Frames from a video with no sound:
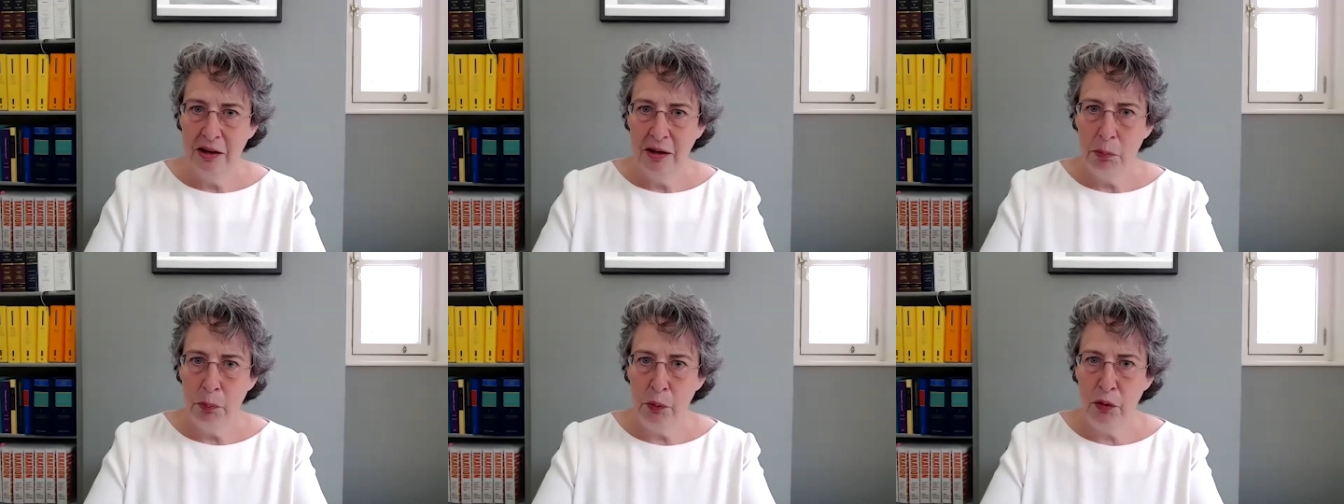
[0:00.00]

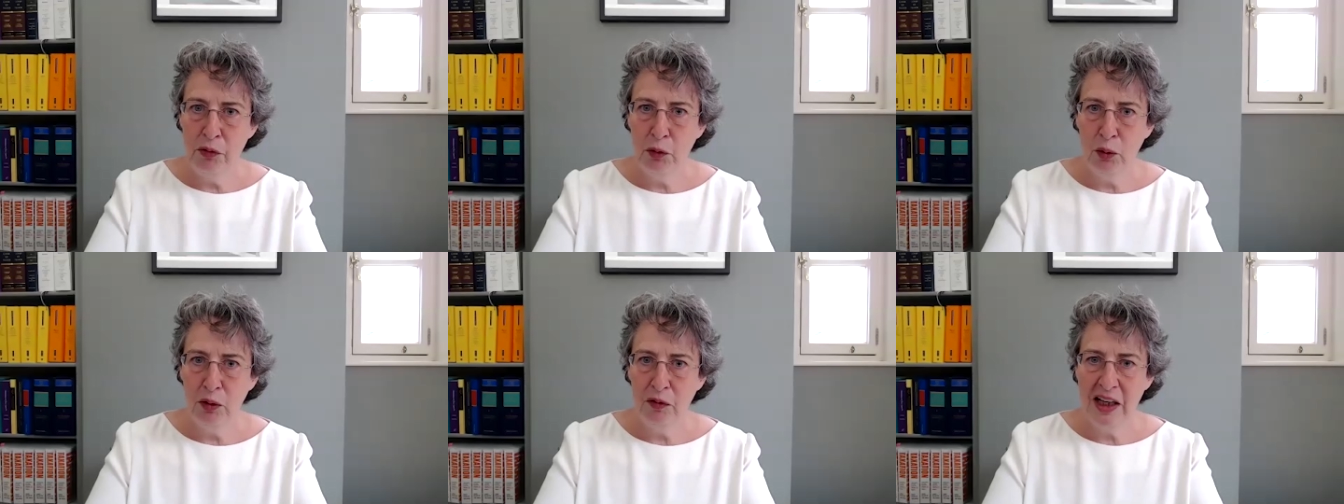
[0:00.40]
move
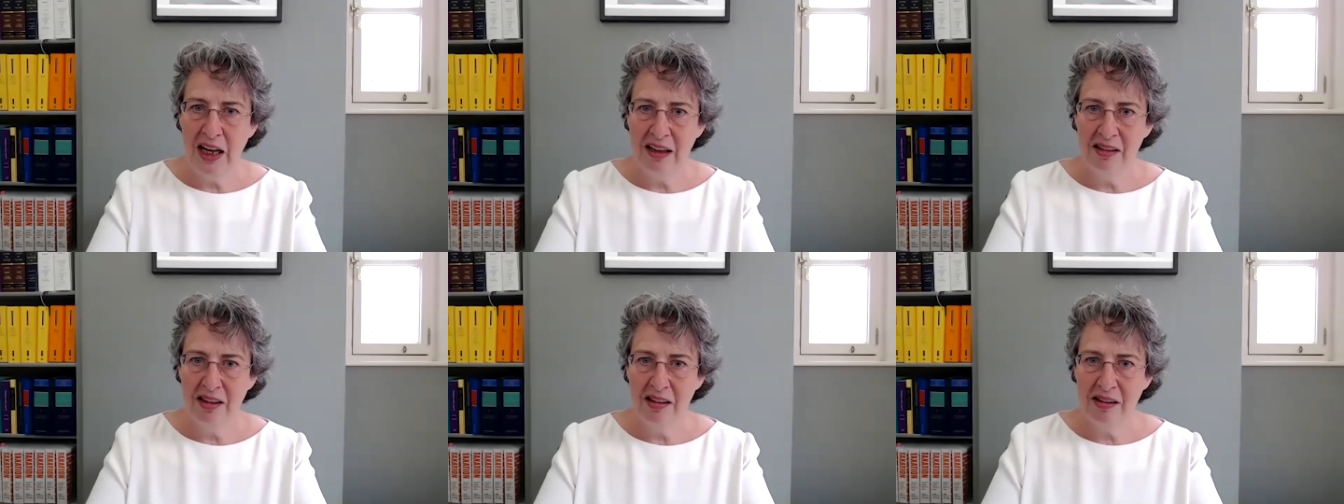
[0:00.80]
all of the
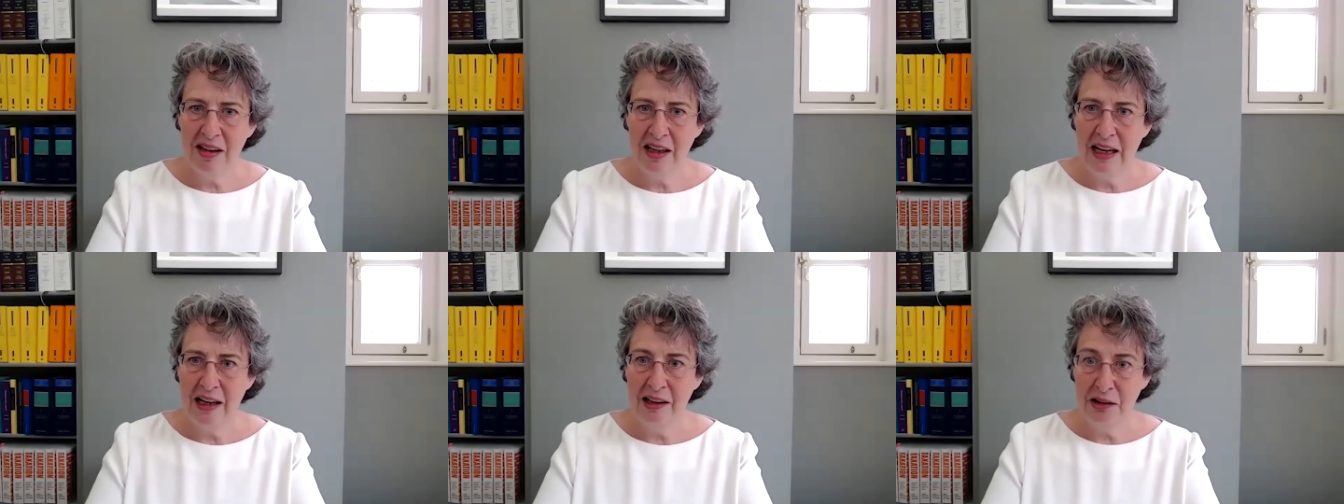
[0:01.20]
assets,
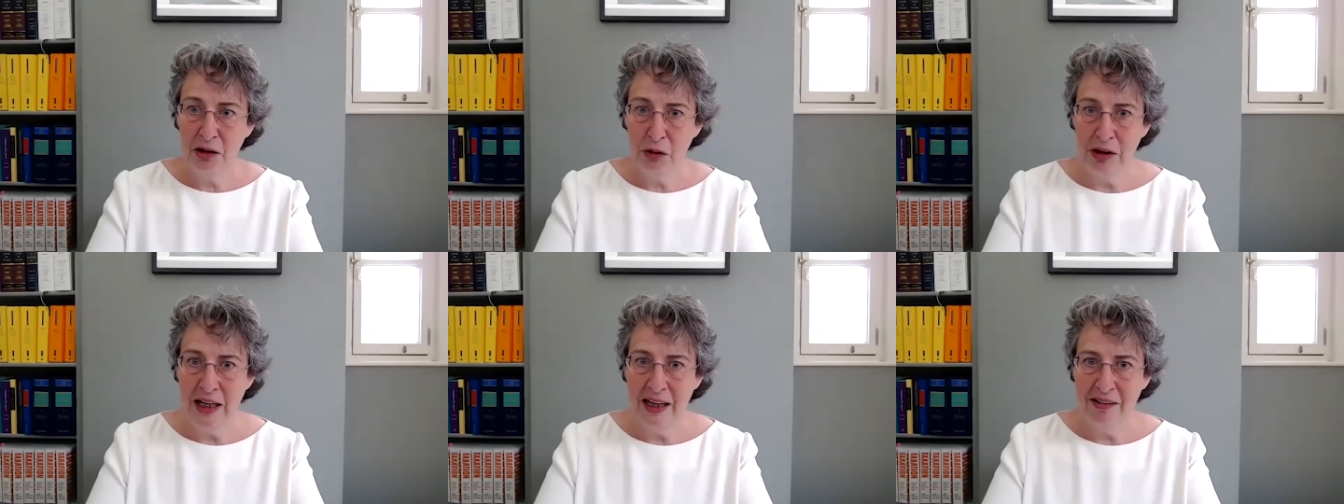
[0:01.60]
your
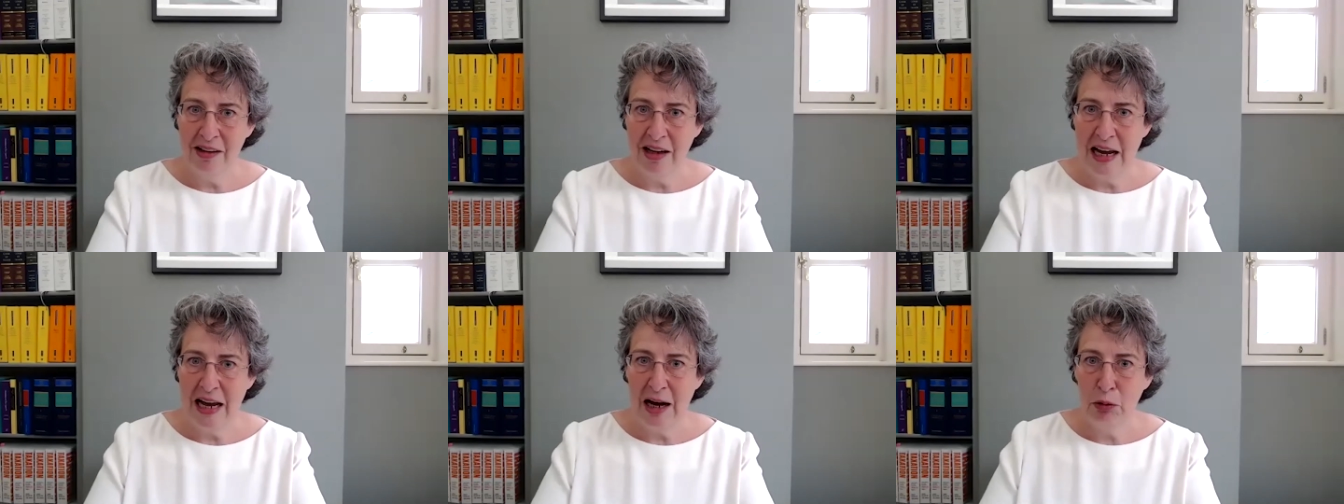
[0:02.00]
land
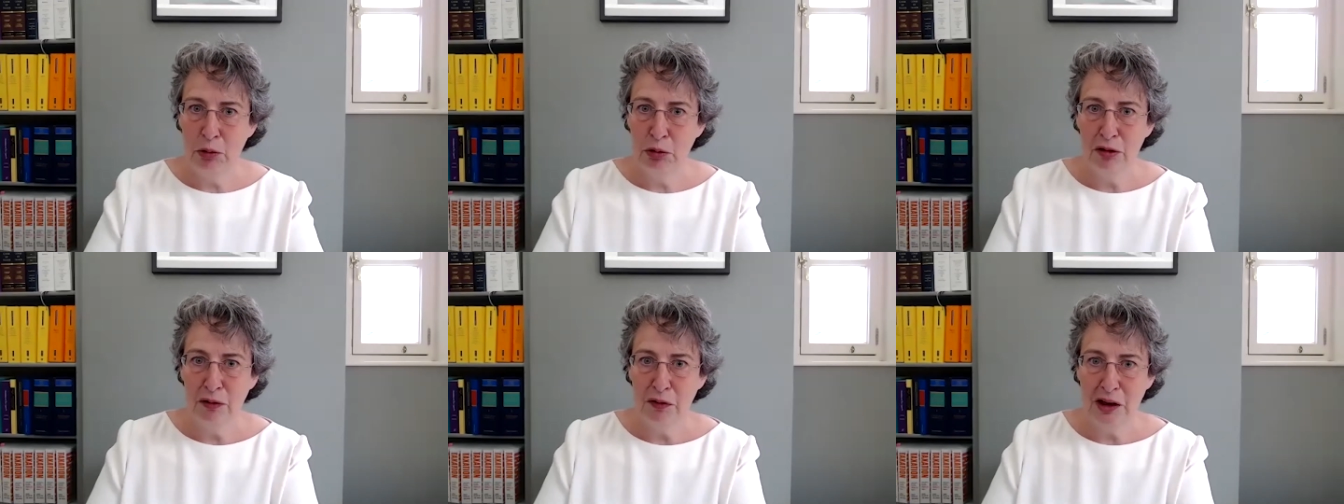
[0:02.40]

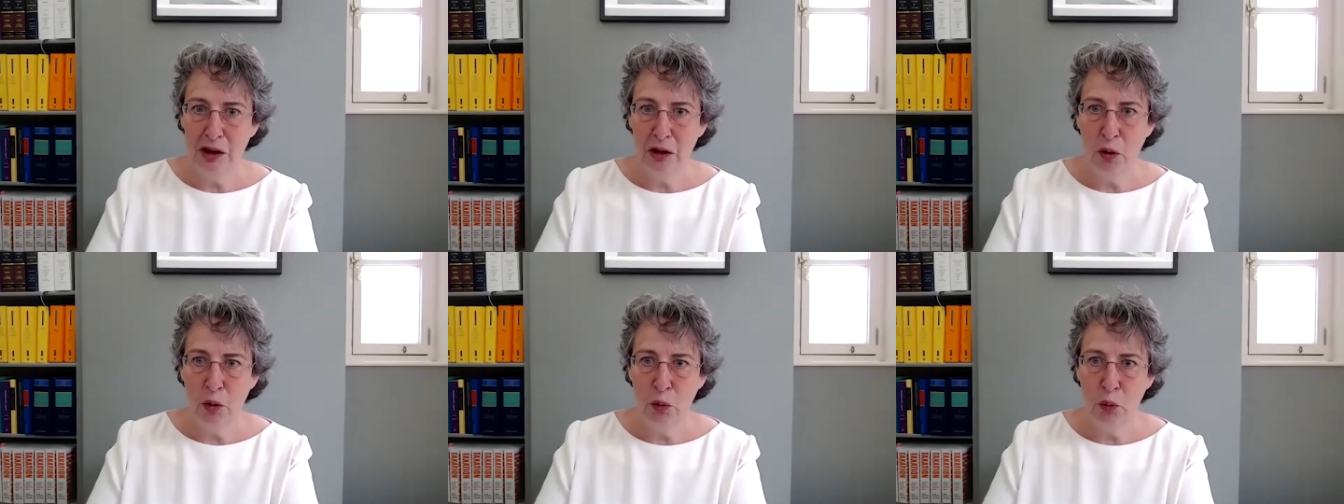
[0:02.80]
out of the
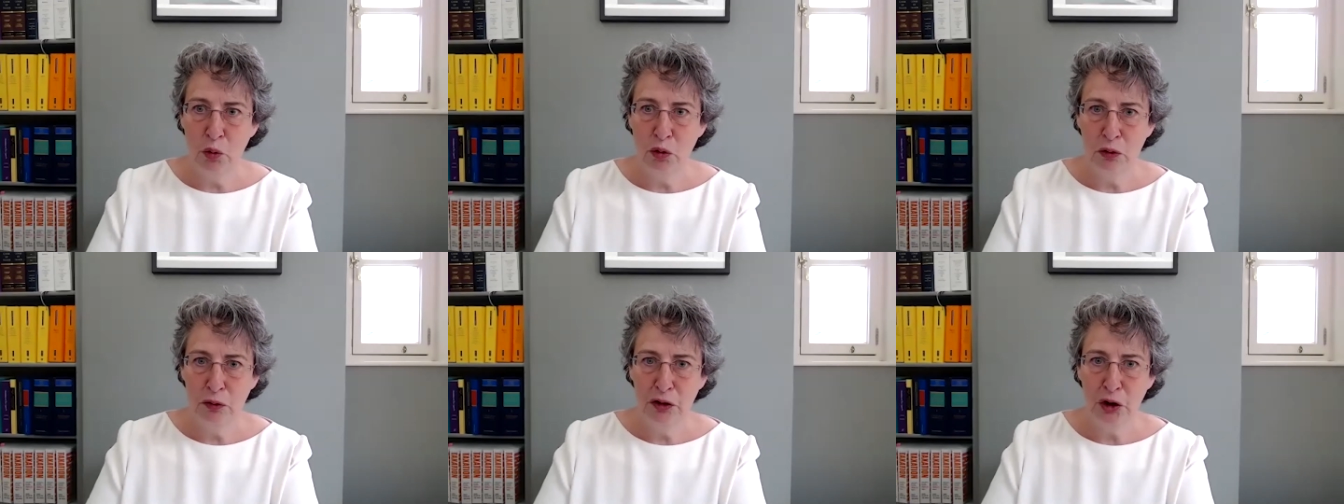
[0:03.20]
old
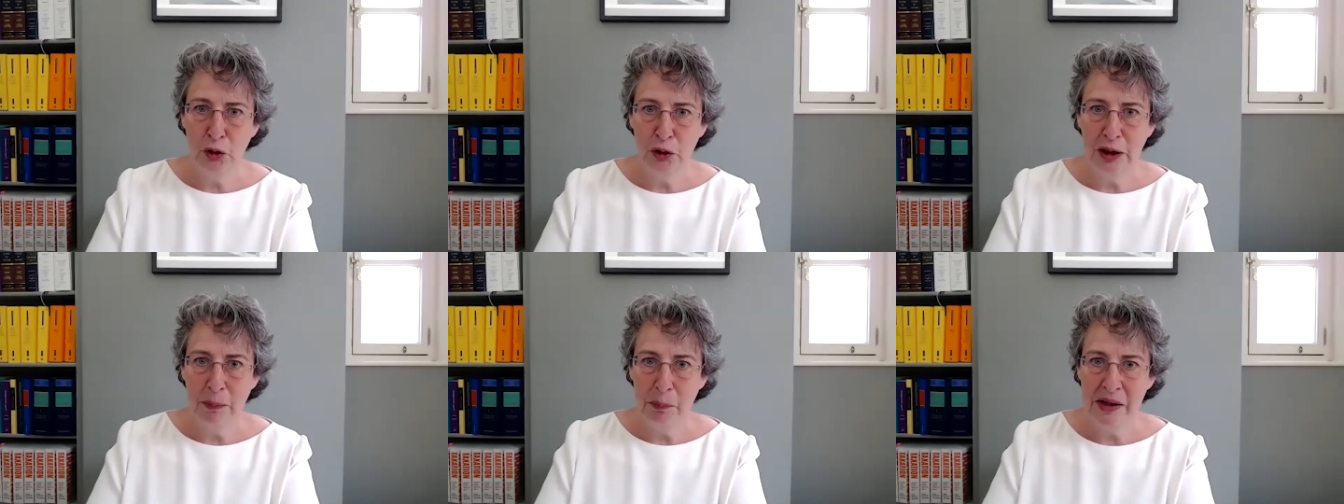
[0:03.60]
offshore
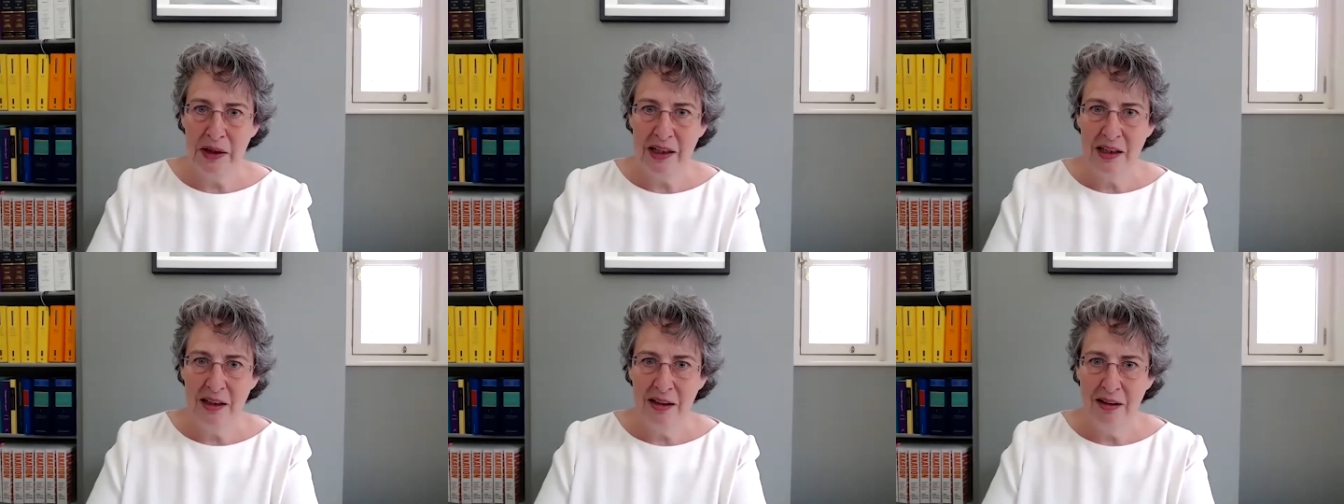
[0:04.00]

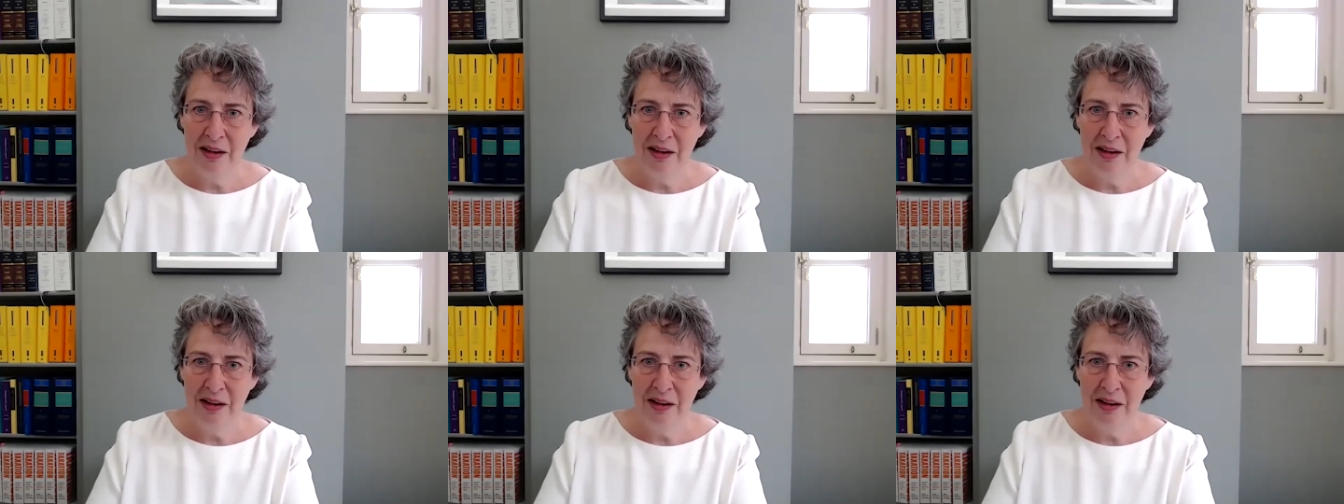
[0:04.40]
company,